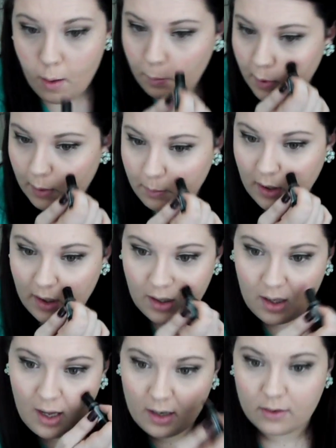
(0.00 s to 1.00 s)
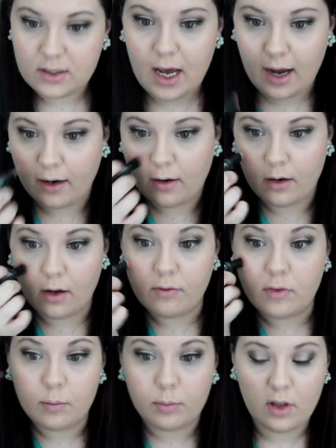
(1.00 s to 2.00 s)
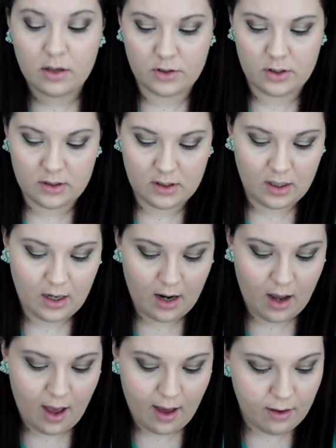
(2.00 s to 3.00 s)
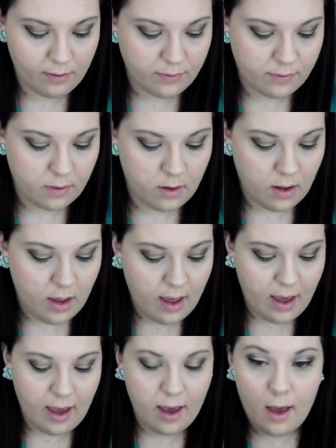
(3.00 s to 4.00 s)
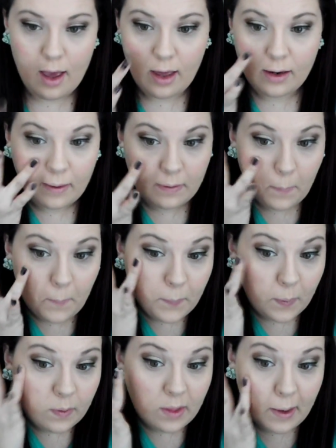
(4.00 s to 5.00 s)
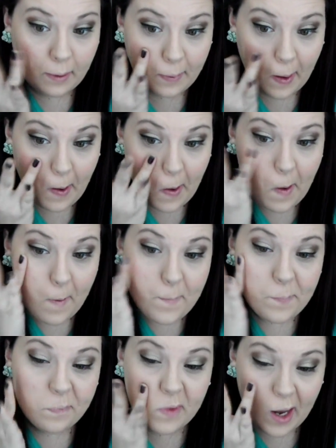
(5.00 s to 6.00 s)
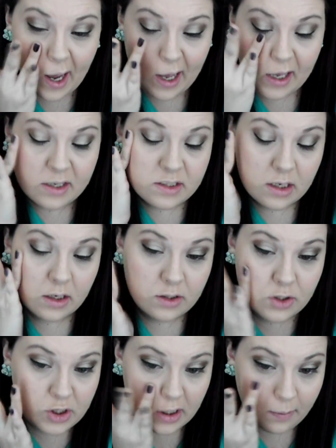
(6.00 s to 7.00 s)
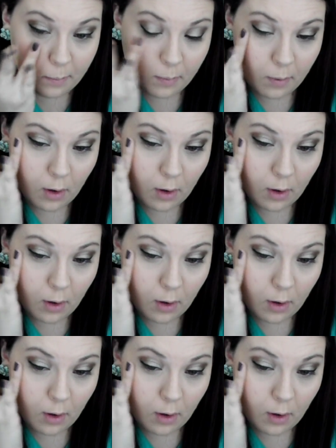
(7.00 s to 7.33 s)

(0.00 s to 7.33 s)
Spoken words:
but I'm getting kind of tired of the blushes that I have, and I don't like that as a cheap